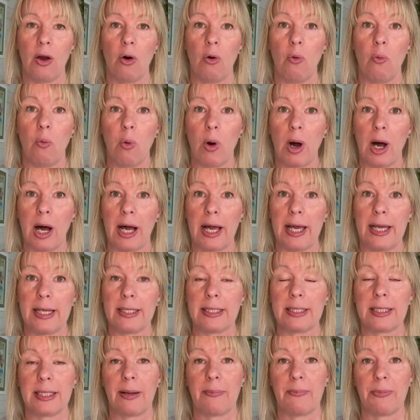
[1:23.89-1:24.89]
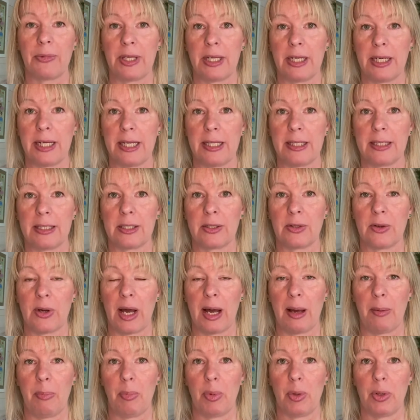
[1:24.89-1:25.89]
why something needs to
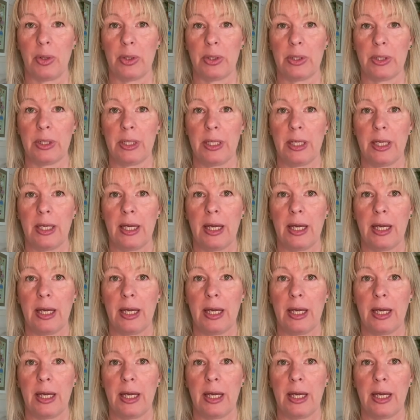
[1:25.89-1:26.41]
happen,